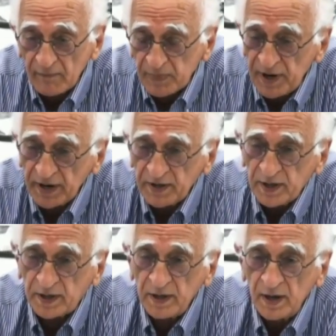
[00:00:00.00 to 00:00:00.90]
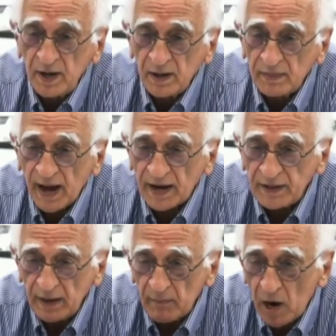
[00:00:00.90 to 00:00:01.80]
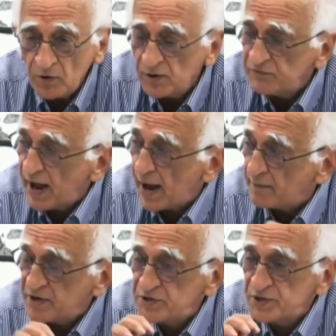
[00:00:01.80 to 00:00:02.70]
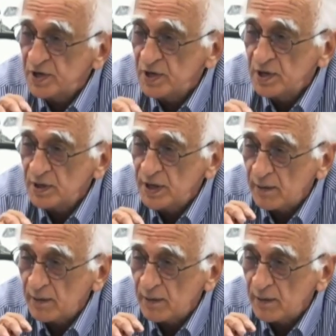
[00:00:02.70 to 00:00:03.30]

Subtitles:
And I predicted that the amount of damage,